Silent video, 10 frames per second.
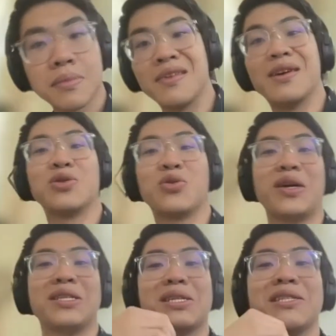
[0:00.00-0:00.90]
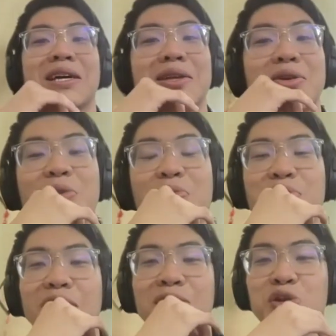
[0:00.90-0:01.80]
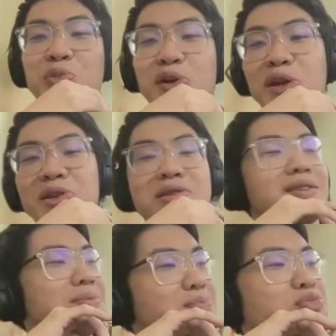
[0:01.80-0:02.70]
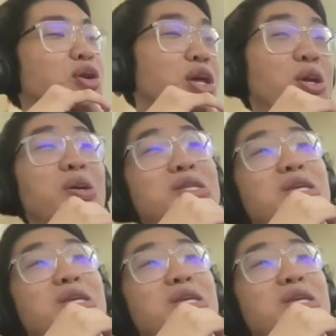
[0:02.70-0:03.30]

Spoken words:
As a rising second year, I'm pretty new to